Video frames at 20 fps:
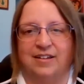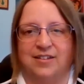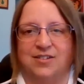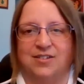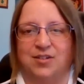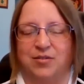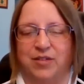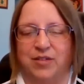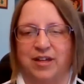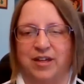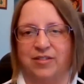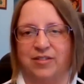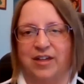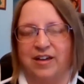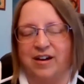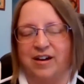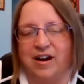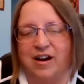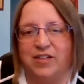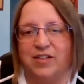So
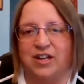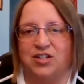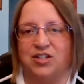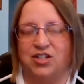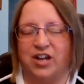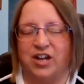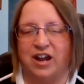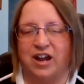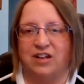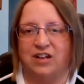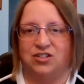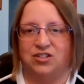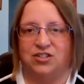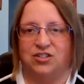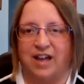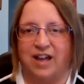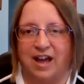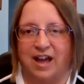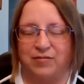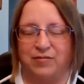thank God they
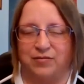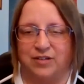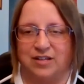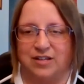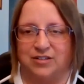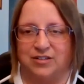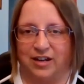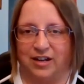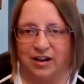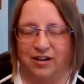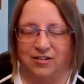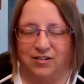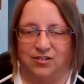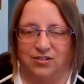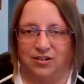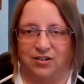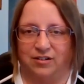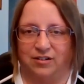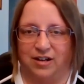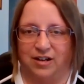changed Daphne's
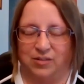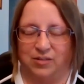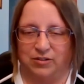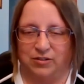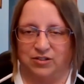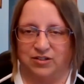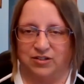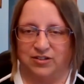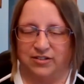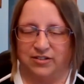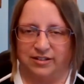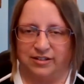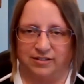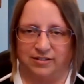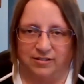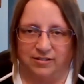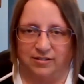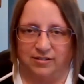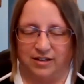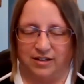character as much as
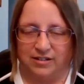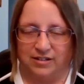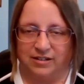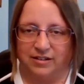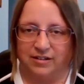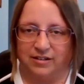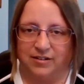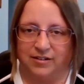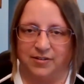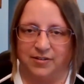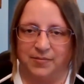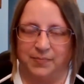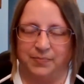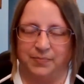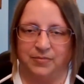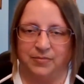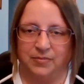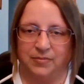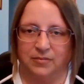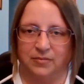they did.
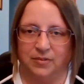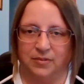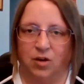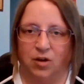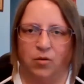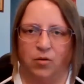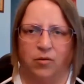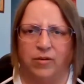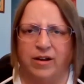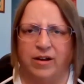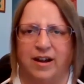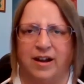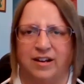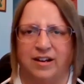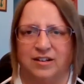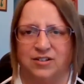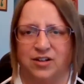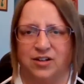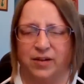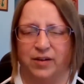Oh, I
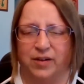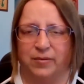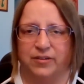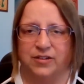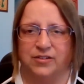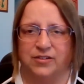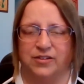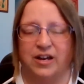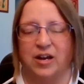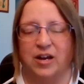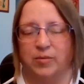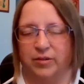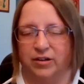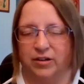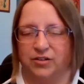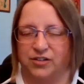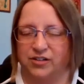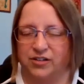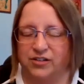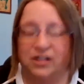didn't talk about this. I
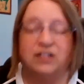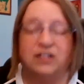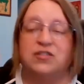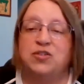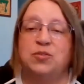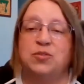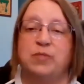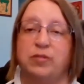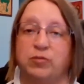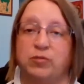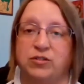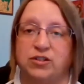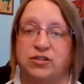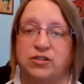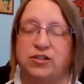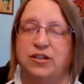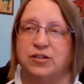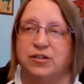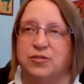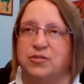apologize. I assume everyone
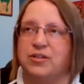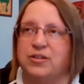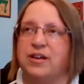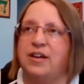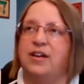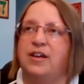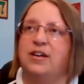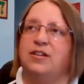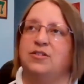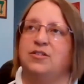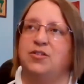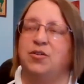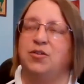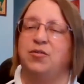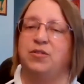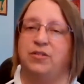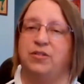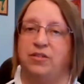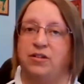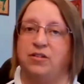just knows.
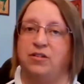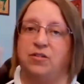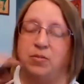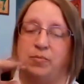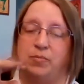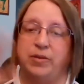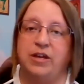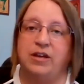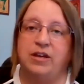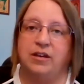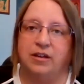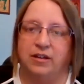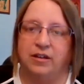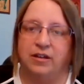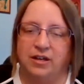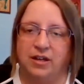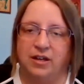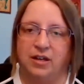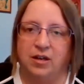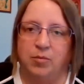So the big
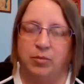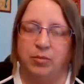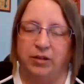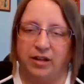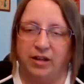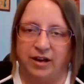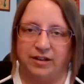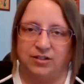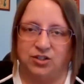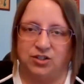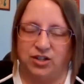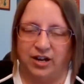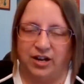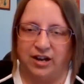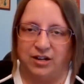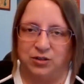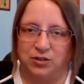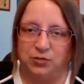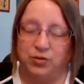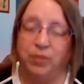plot
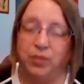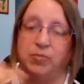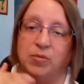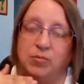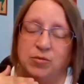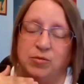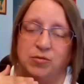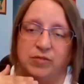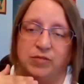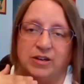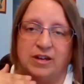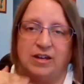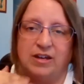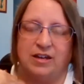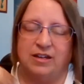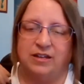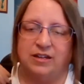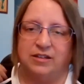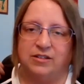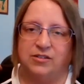change from the movie
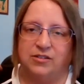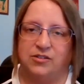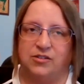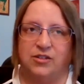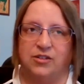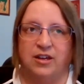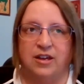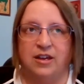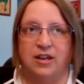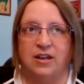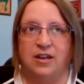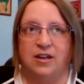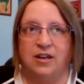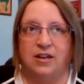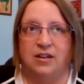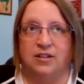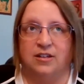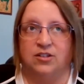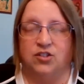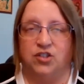is
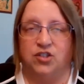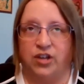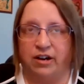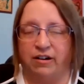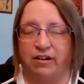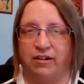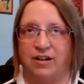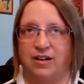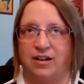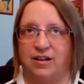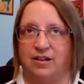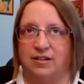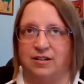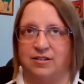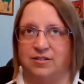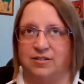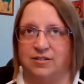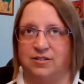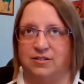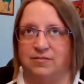Jerry
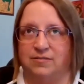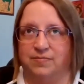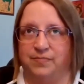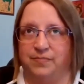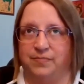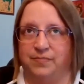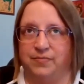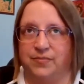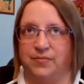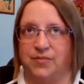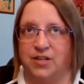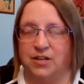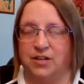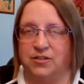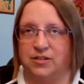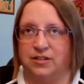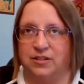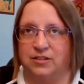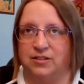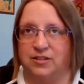
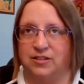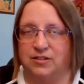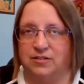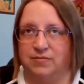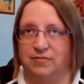doesn't